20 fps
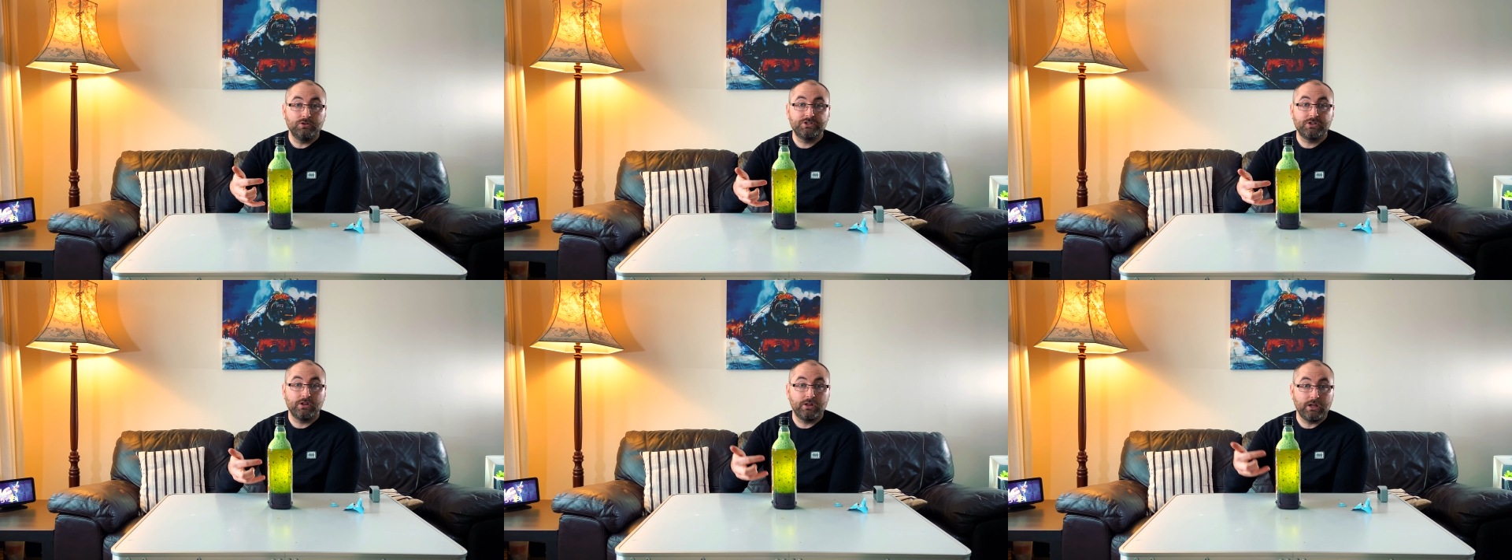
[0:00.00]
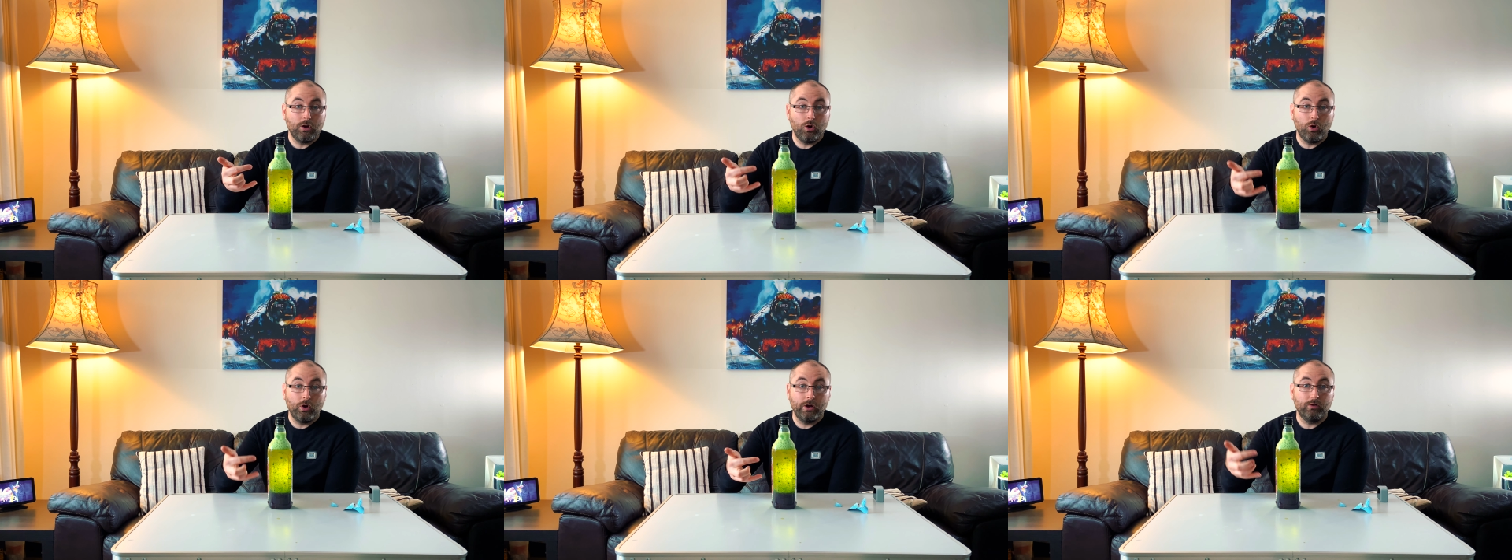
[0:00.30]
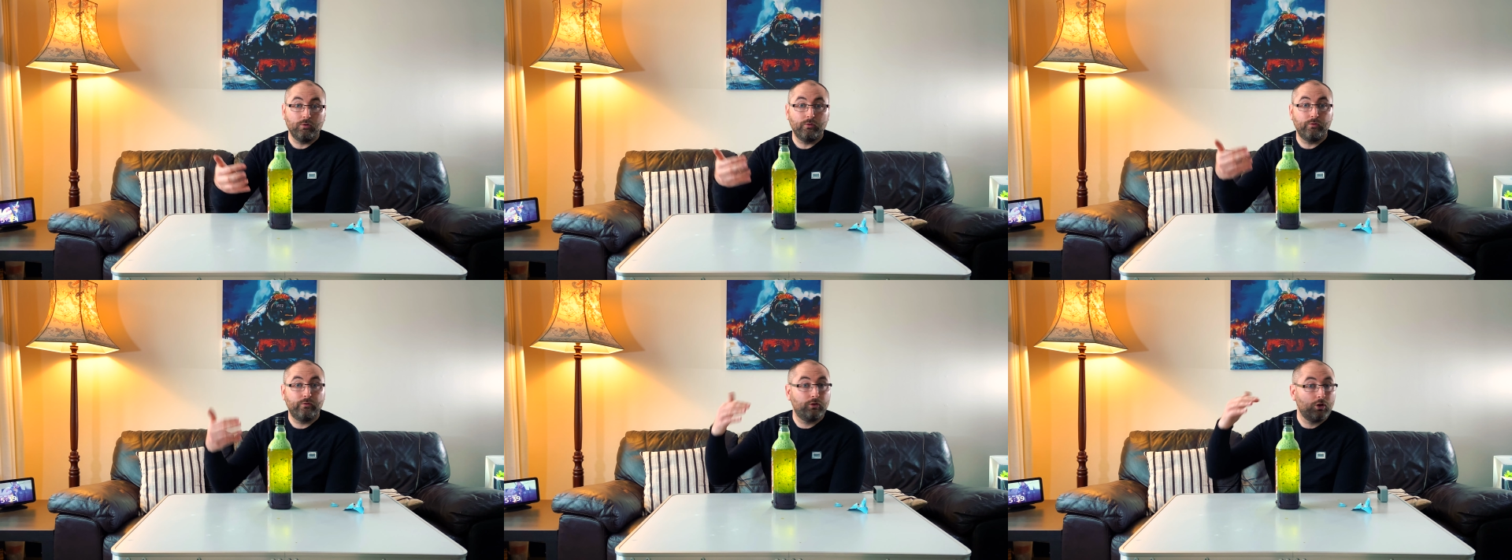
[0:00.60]
so the
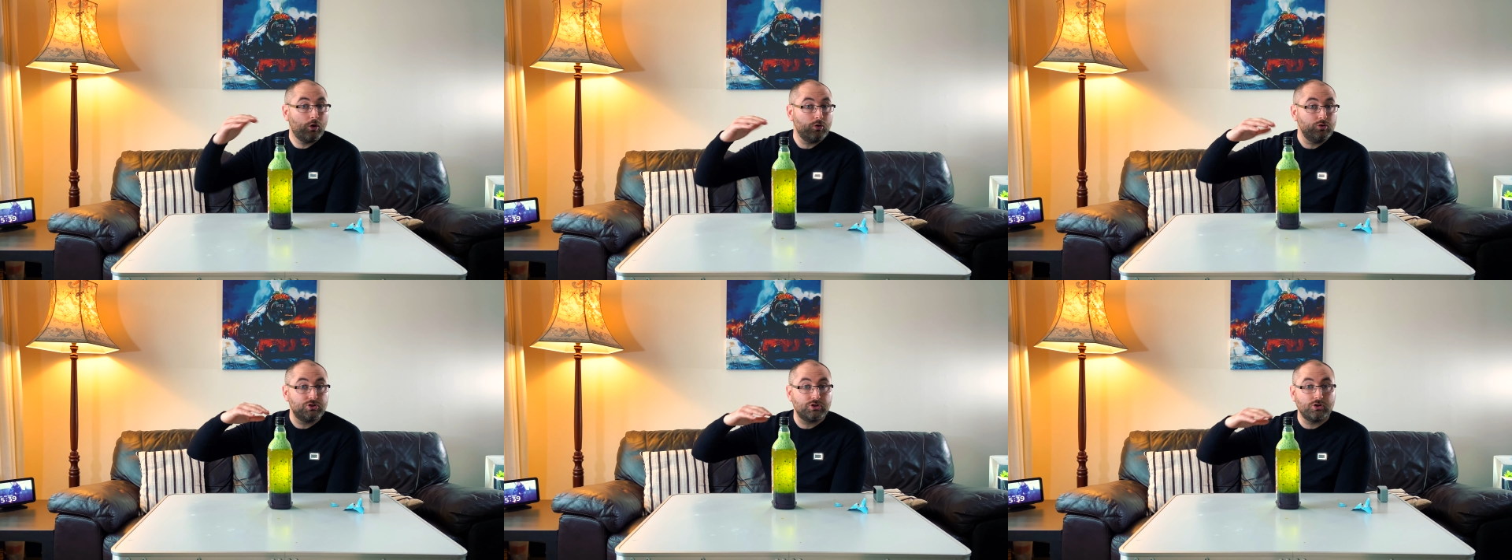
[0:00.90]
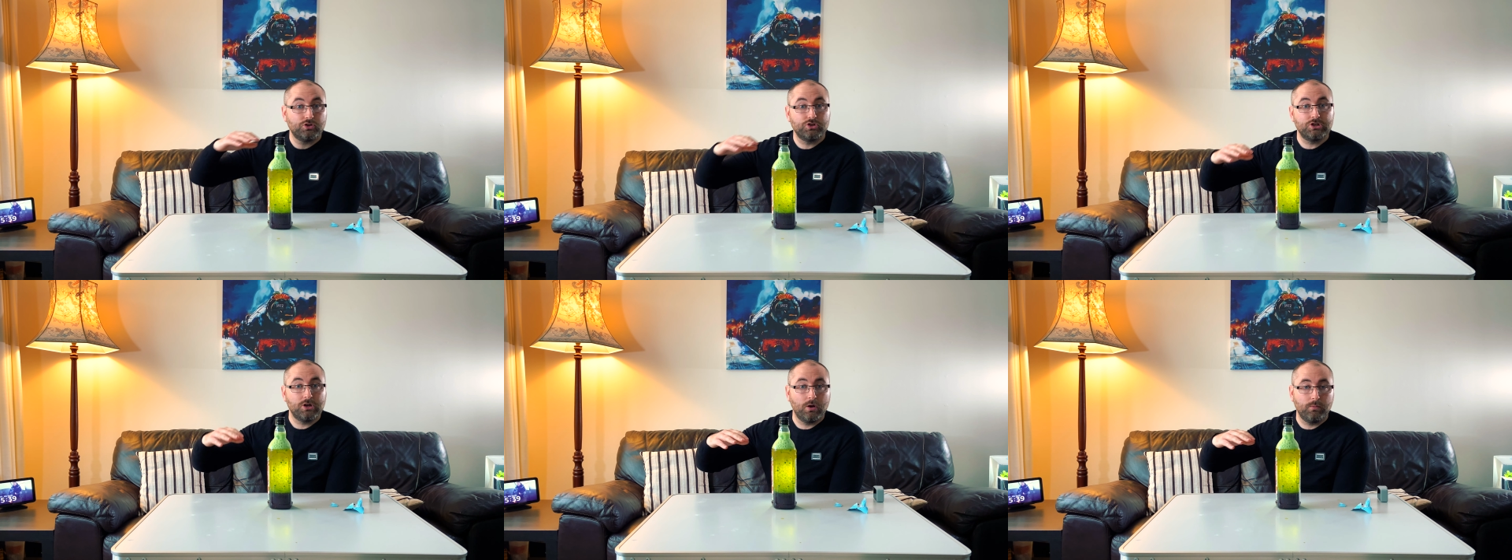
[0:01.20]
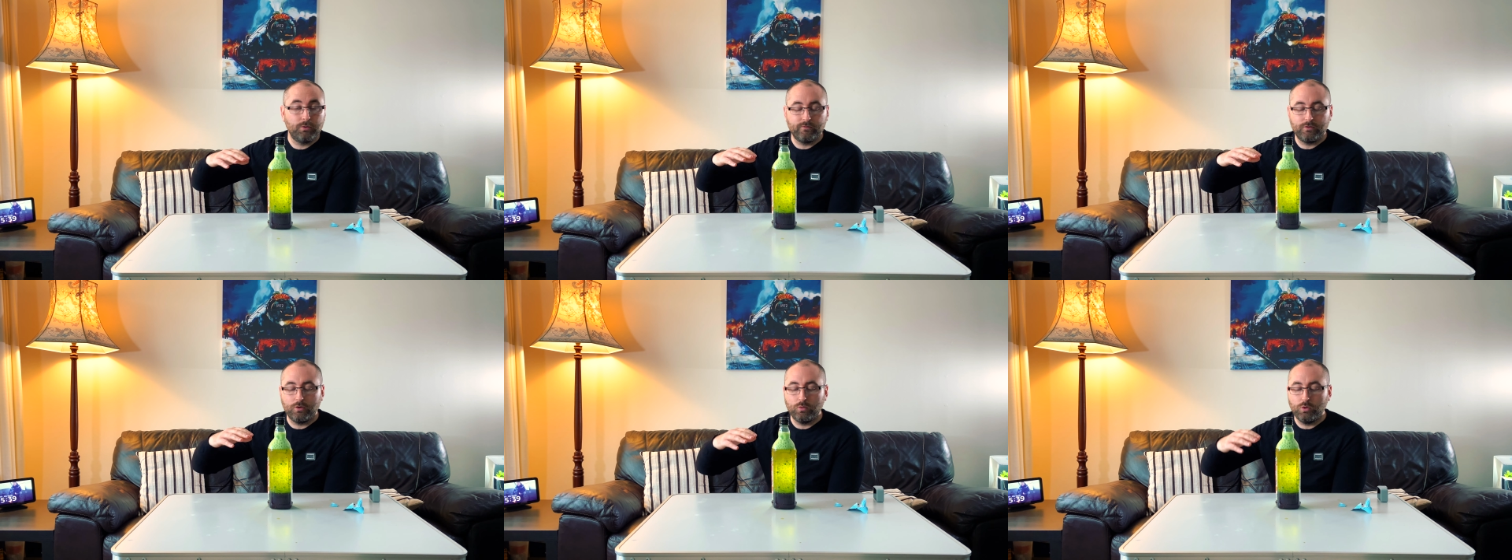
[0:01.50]
oil floats on
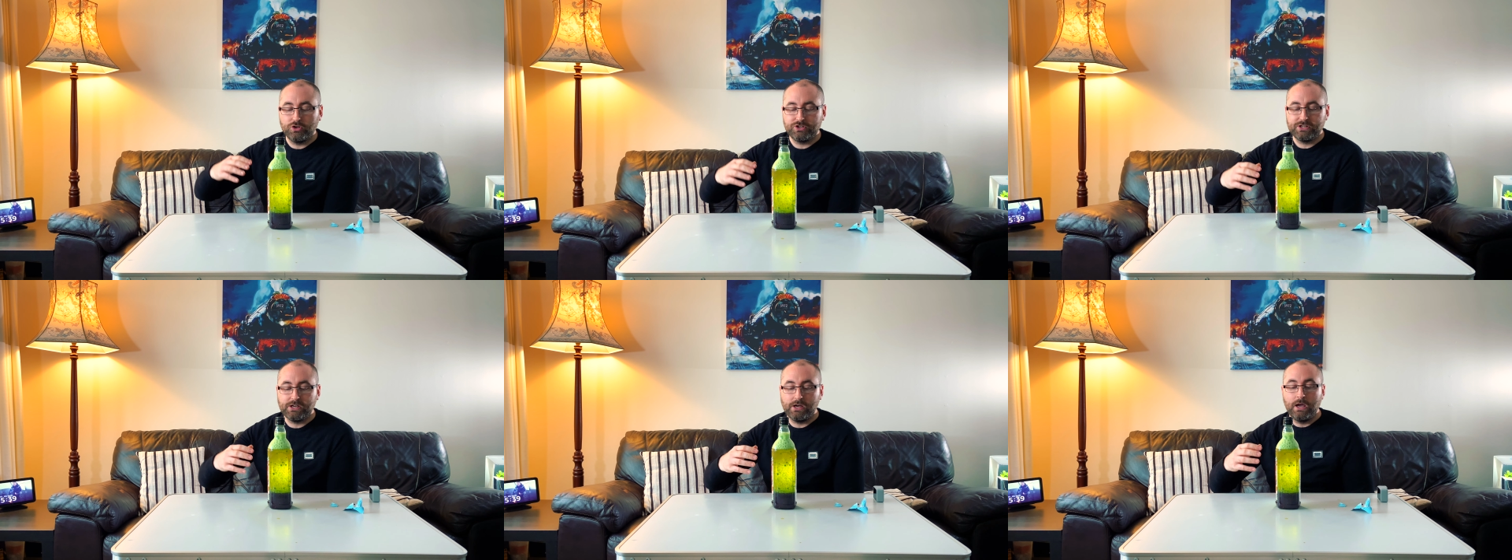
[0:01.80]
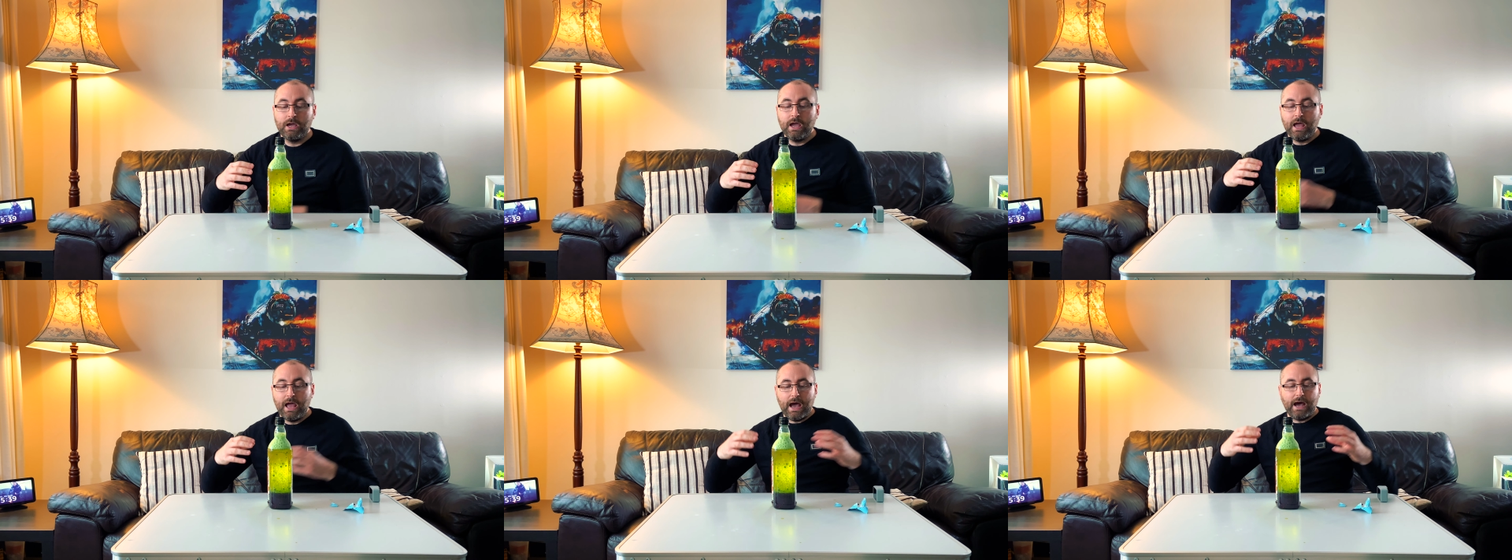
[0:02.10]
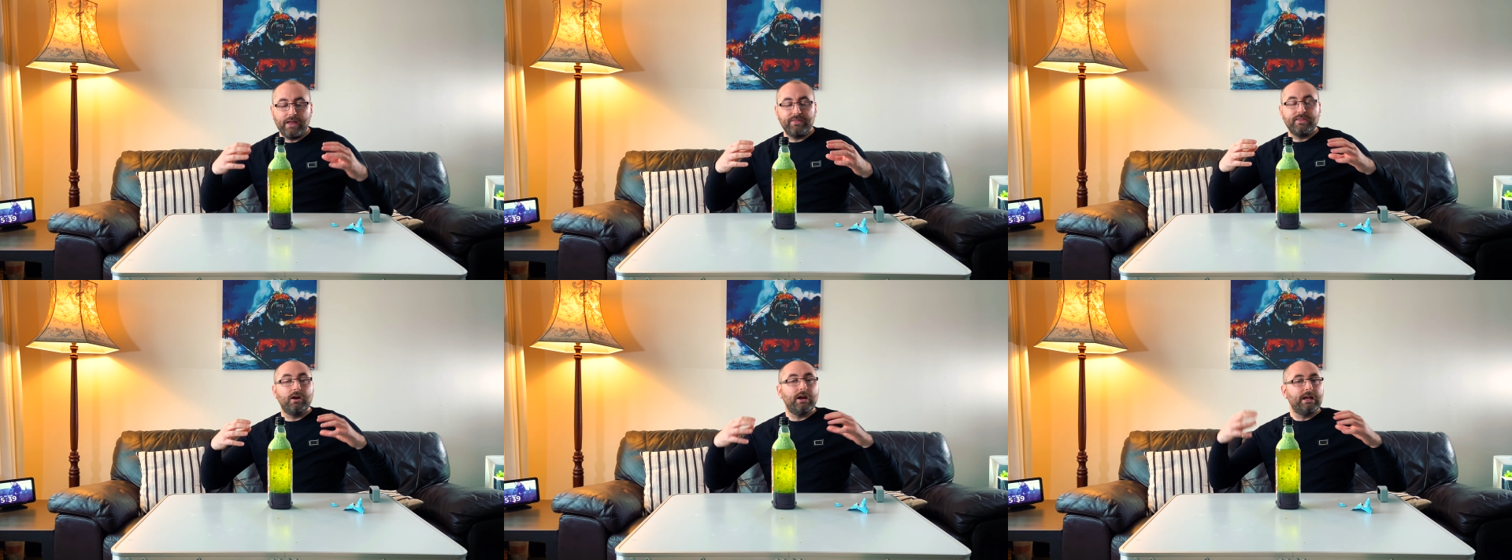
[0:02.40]
top of the water,
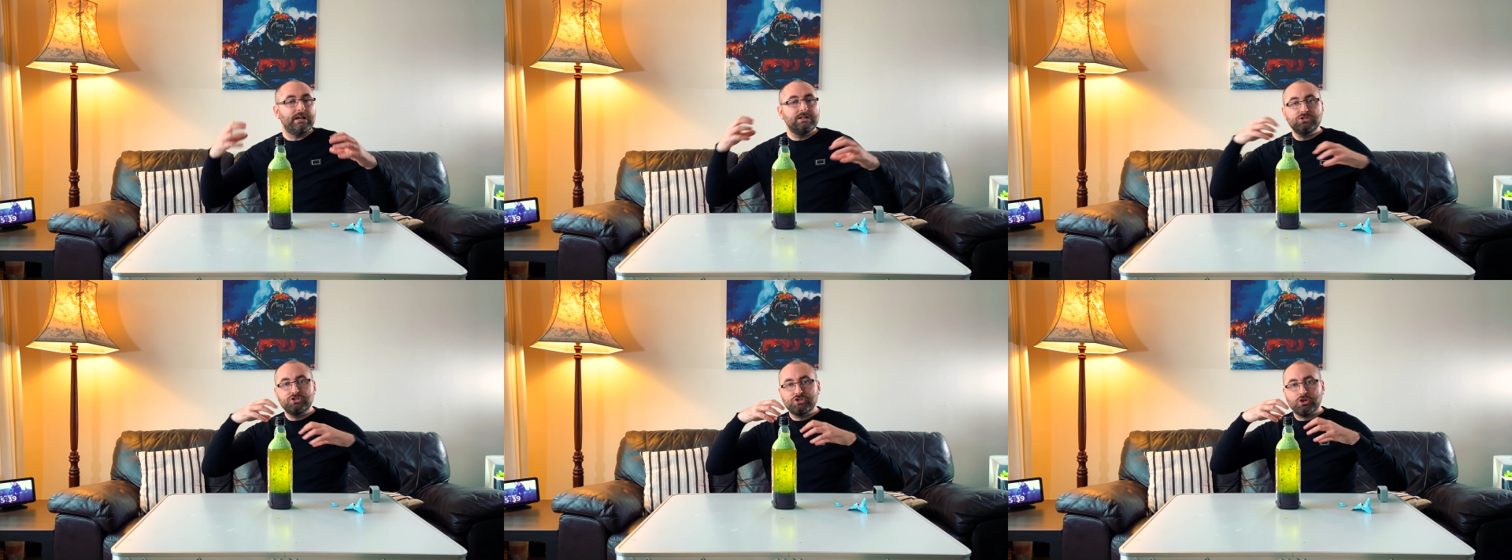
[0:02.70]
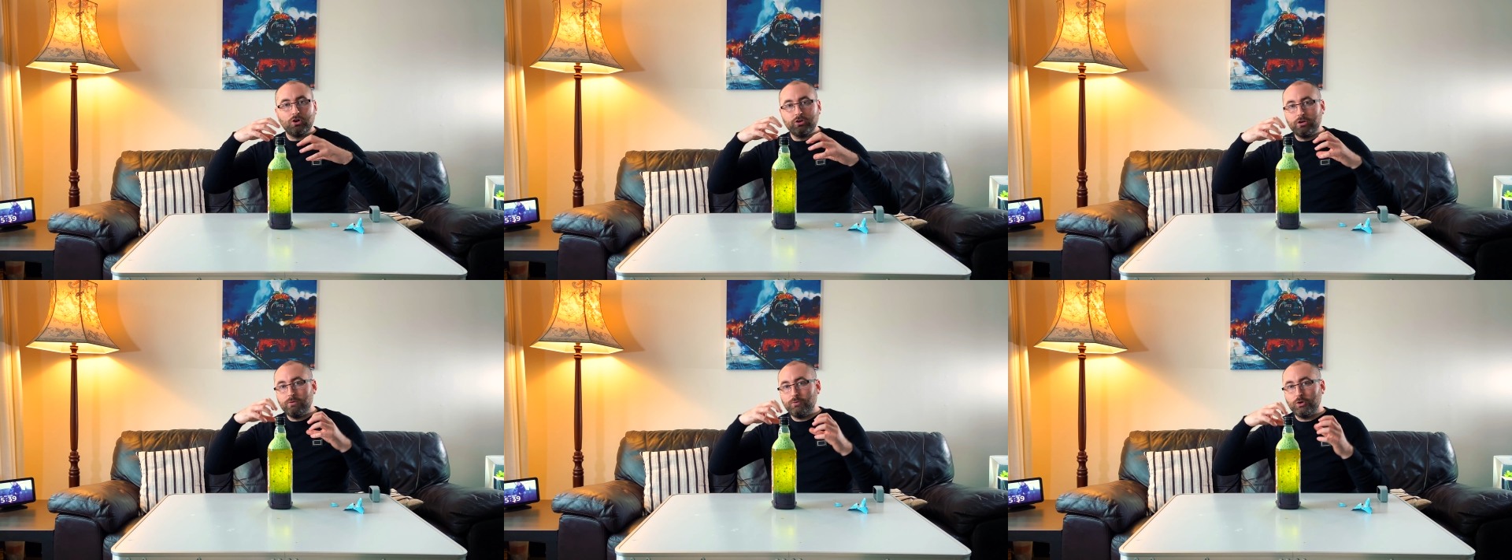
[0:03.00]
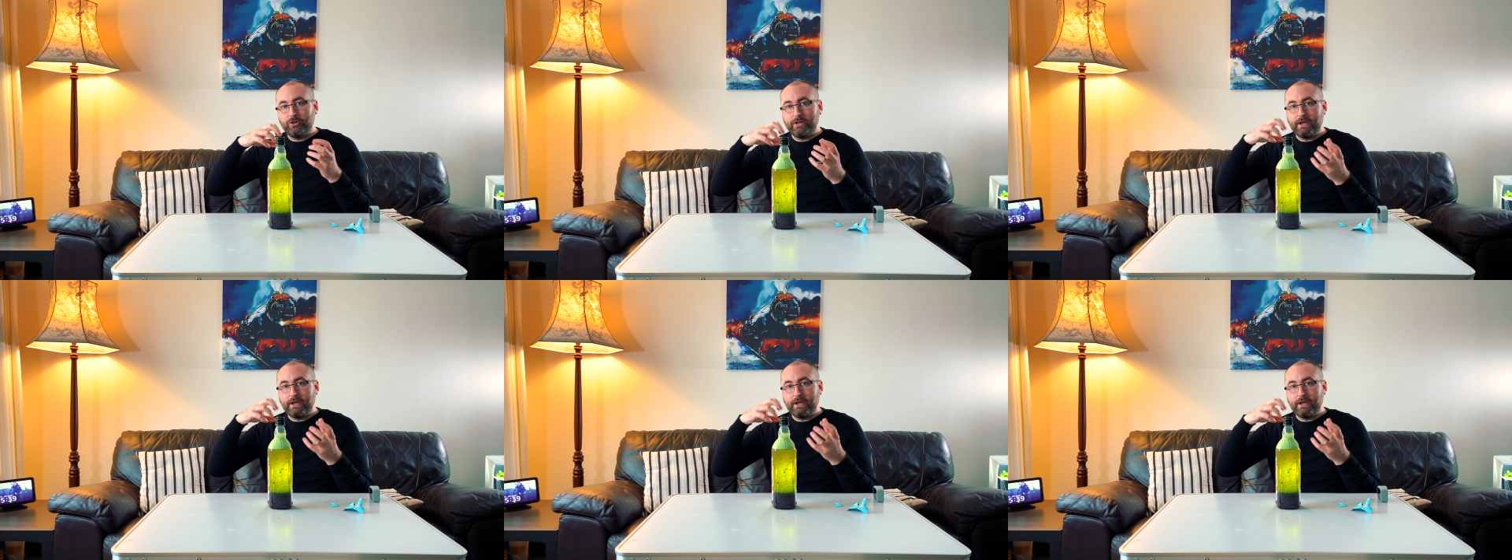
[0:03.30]
and they're insoluble.